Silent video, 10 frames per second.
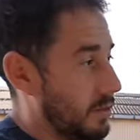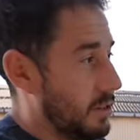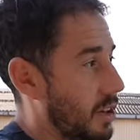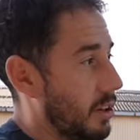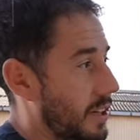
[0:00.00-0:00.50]

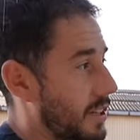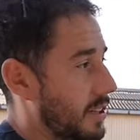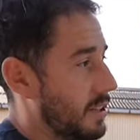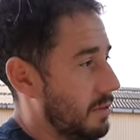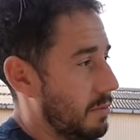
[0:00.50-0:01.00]
solid,
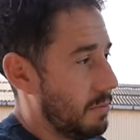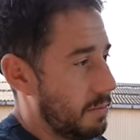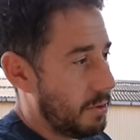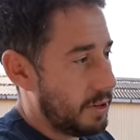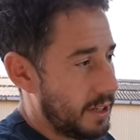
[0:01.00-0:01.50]

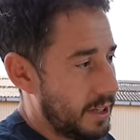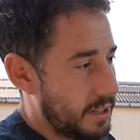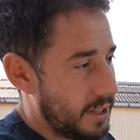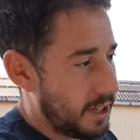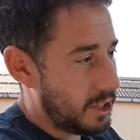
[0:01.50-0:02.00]
but you need to
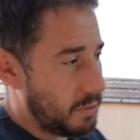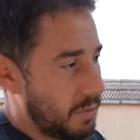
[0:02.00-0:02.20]
take some